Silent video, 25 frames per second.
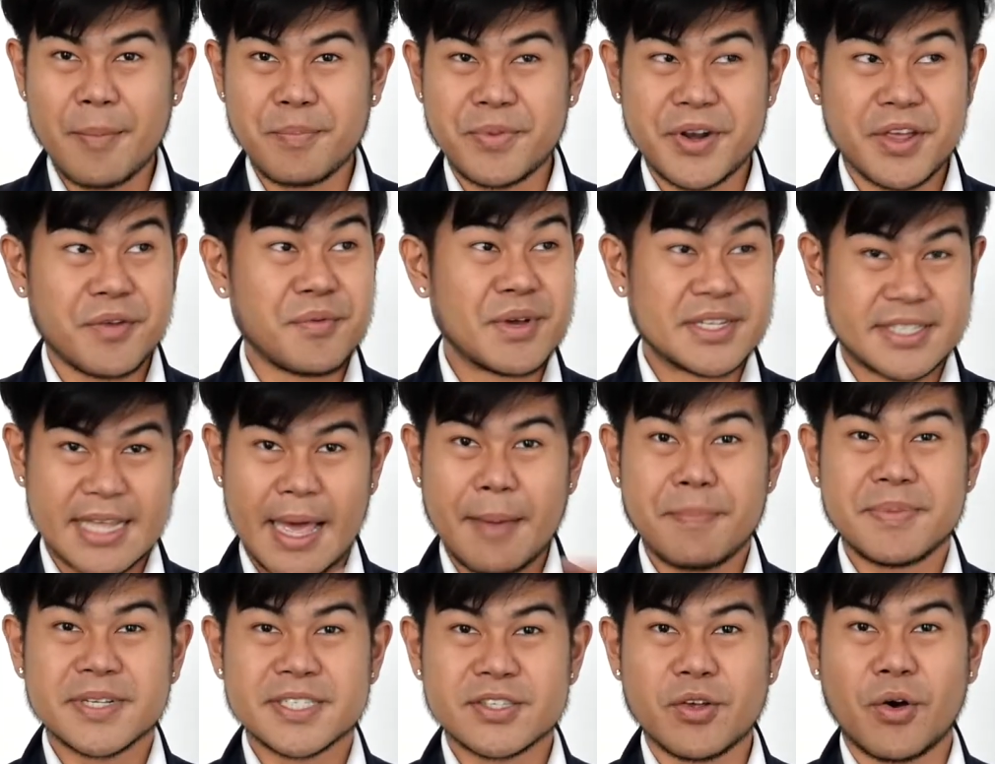previous
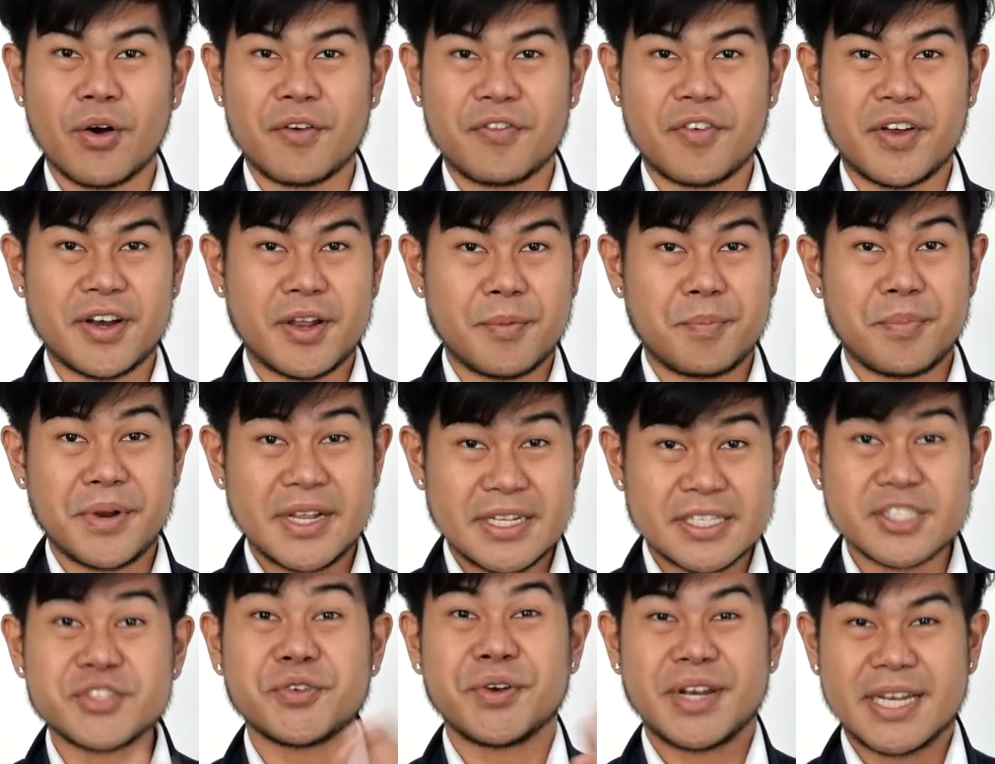episode for the
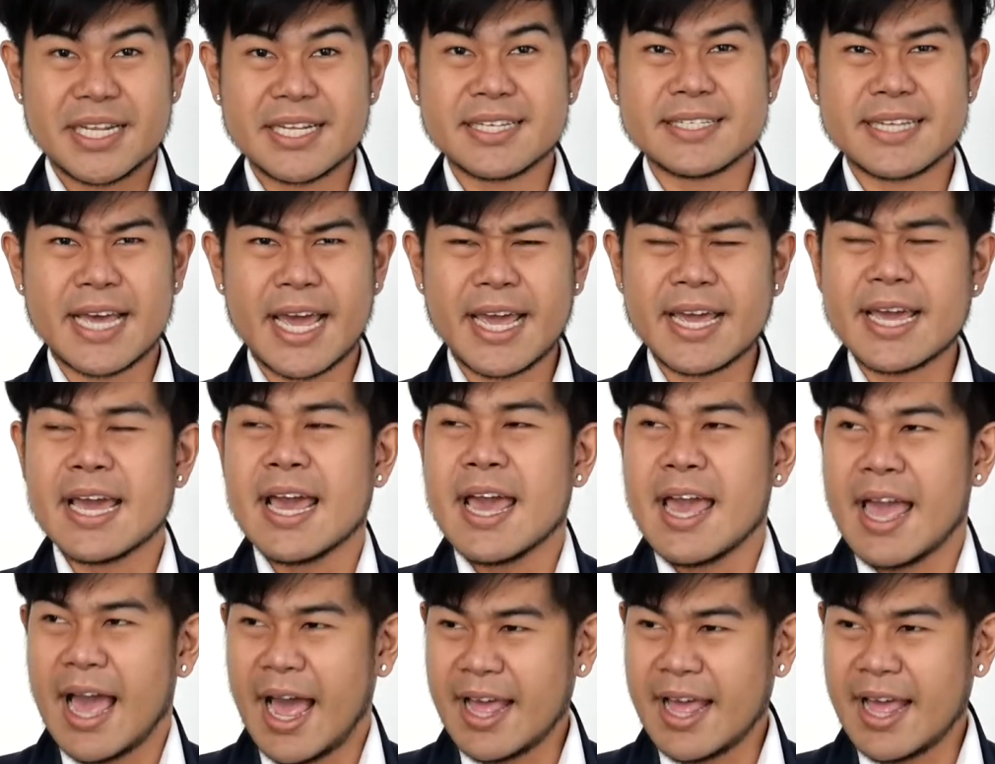pre-screening day.